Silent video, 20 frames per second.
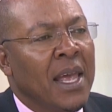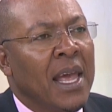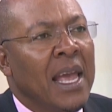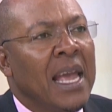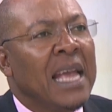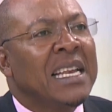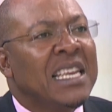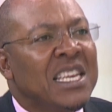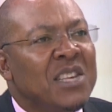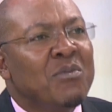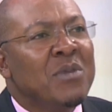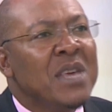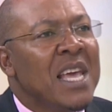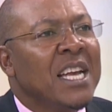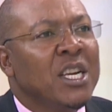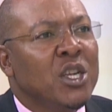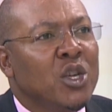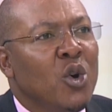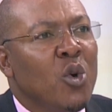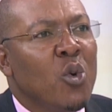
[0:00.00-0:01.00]
It is me
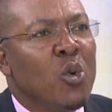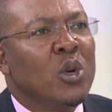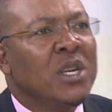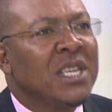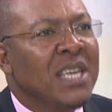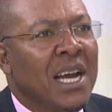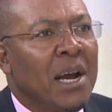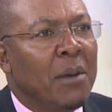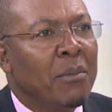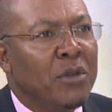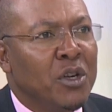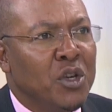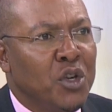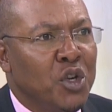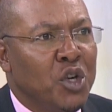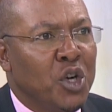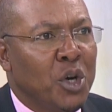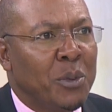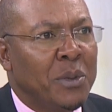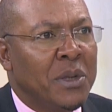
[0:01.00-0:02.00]
and you who will take up these
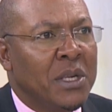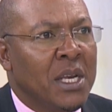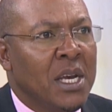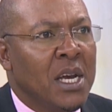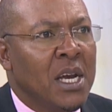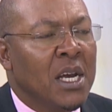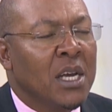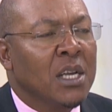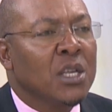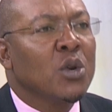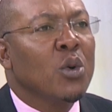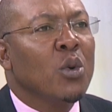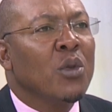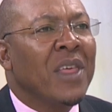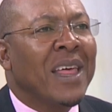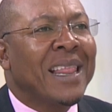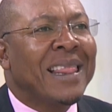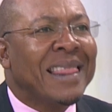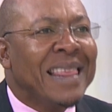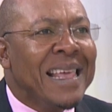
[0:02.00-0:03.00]
jobs. So
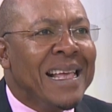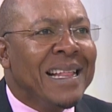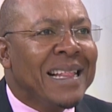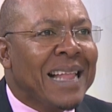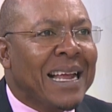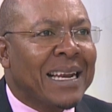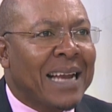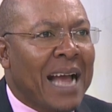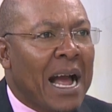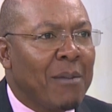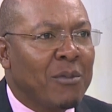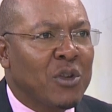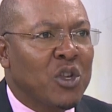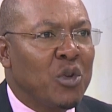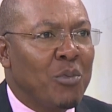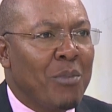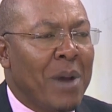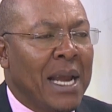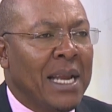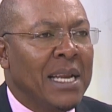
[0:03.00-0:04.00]
the thing that comes
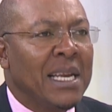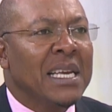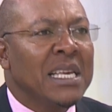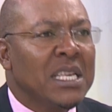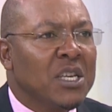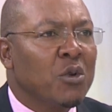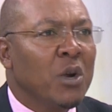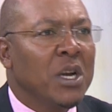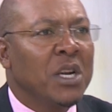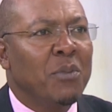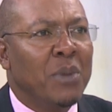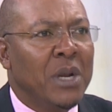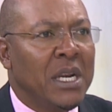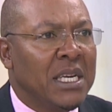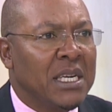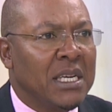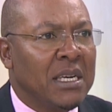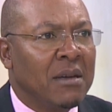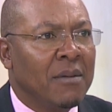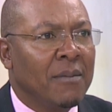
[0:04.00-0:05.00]
to mind is
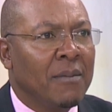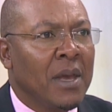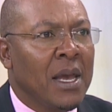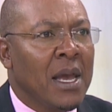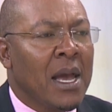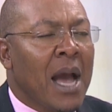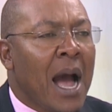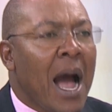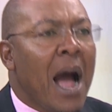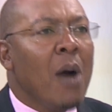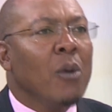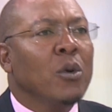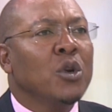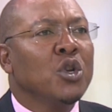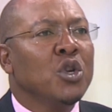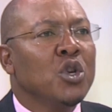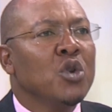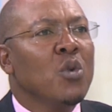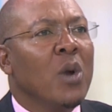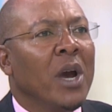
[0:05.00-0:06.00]
credibility. How
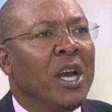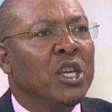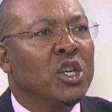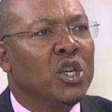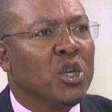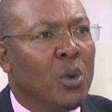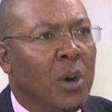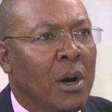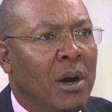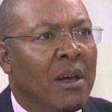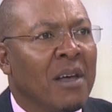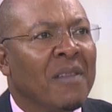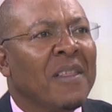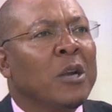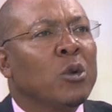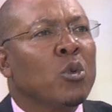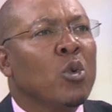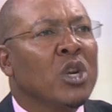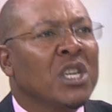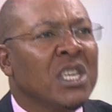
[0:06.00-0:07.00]
do you ensure
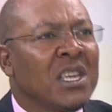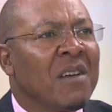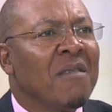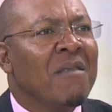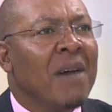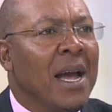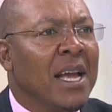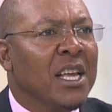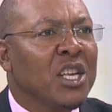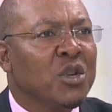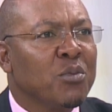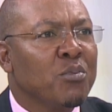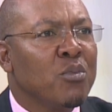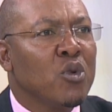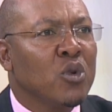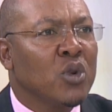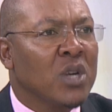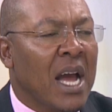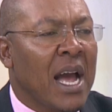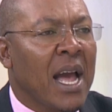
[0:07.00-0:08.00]
that whatever is
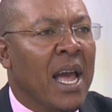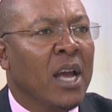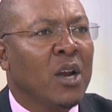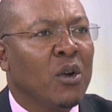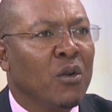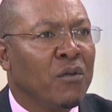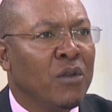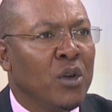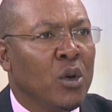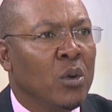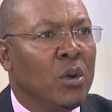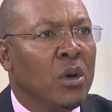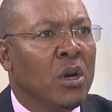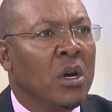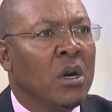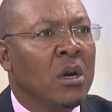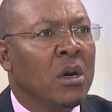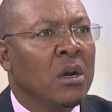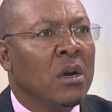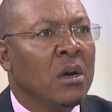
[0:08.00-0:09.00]
put ahead of you,
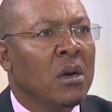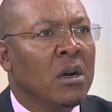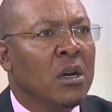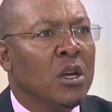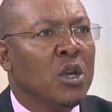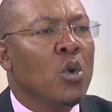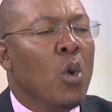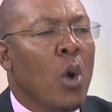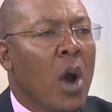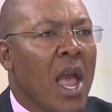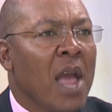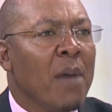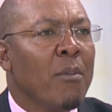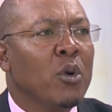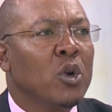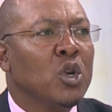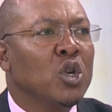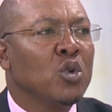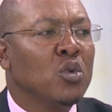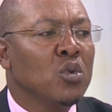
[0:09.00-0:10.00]
you're
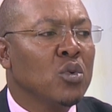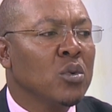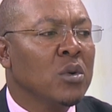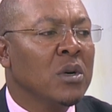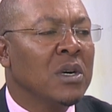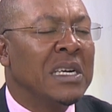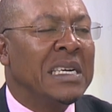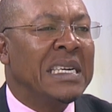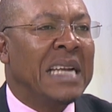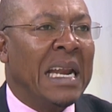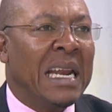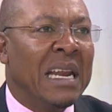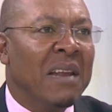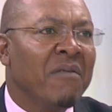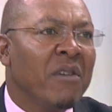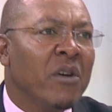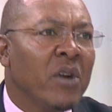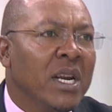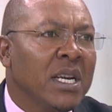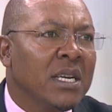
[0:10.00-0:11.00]
able to
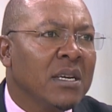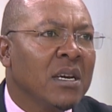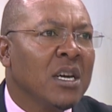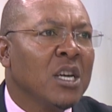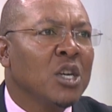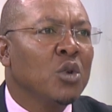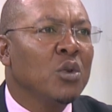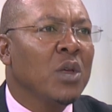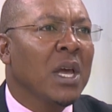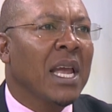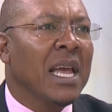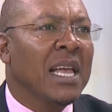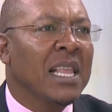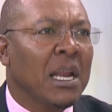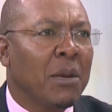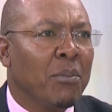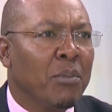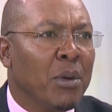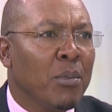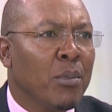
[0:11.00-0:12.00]
deliver it to the
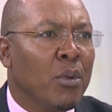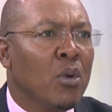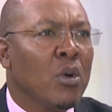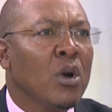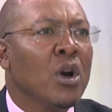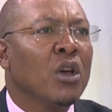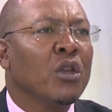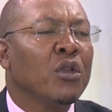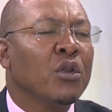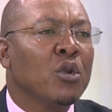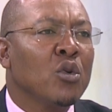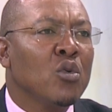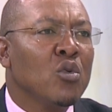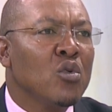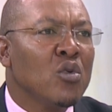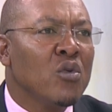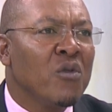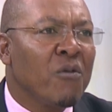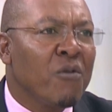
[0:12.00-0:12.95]
Kenyan people through